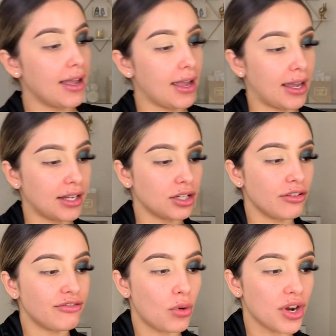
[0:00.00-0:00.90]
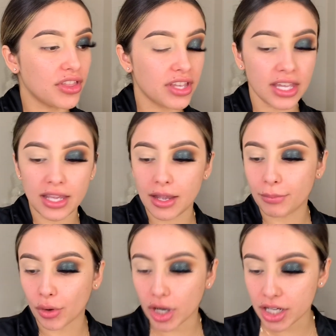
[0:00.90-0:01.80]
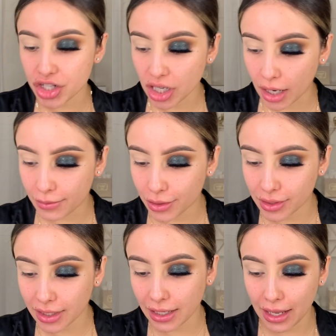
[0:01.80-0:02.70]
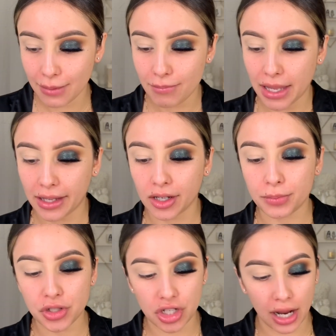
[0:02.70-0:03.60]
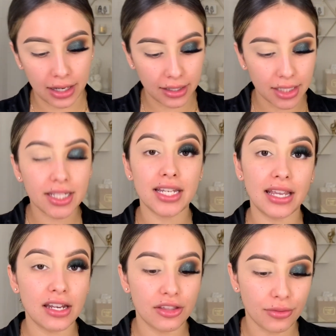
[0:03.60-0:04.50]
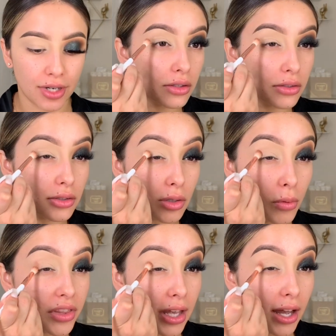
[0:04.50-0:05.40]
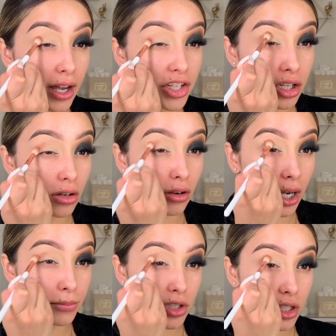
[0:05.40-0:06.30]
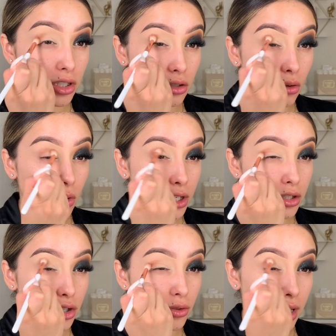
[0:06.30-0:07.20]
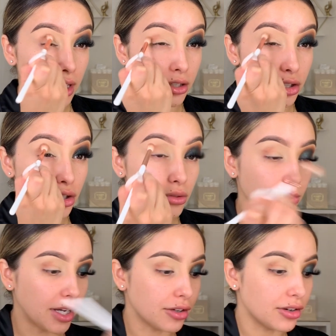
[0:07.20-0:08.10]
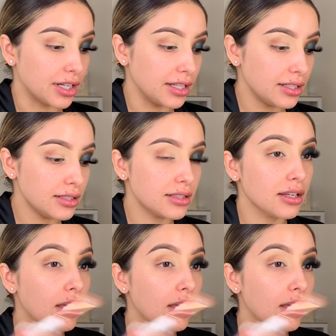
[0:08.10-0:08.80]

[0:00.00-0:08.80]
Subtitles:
And for the brush, I'm using a Makeup Shack T83. So with that eyeshadow, I'm just going straight into my crease.